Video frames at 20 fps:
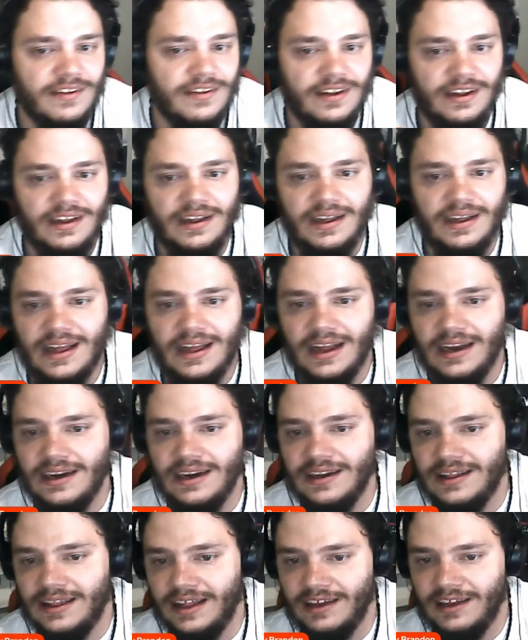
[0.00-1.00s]
he kind
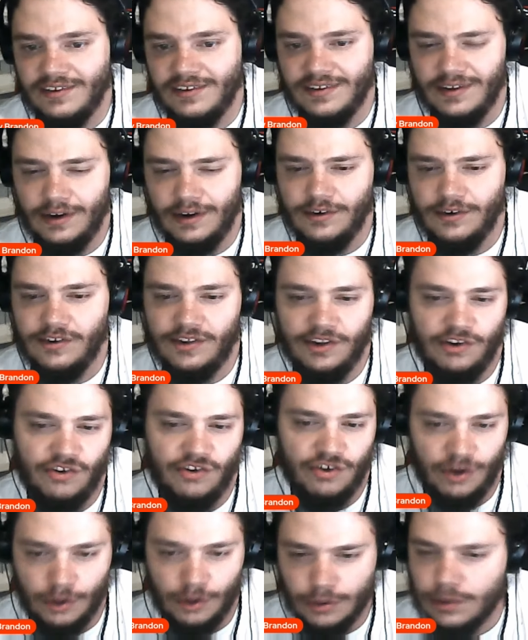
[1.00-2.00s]
of like starts to
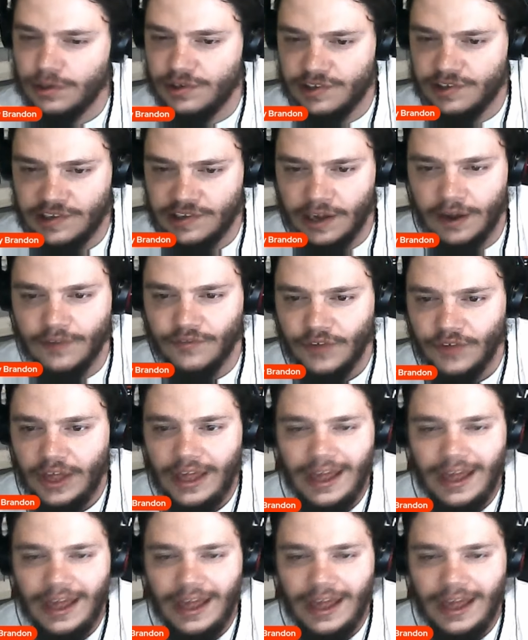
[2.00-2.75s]
choke and stuff.